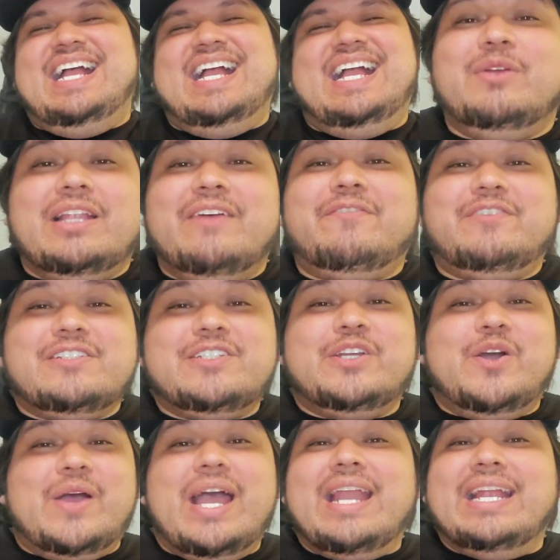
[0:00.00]
I would love to
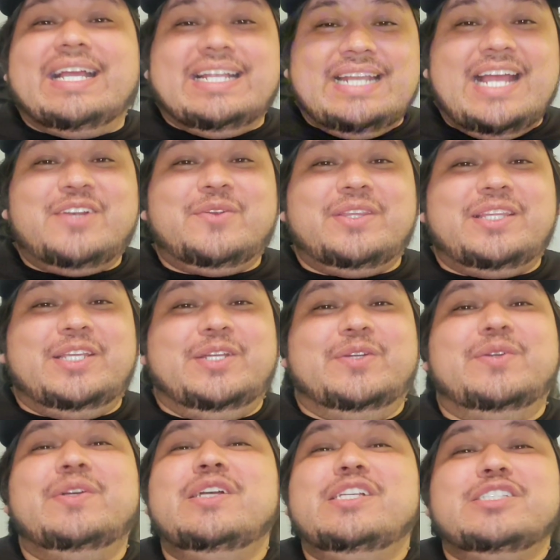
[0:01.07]
go ahead and connect with you.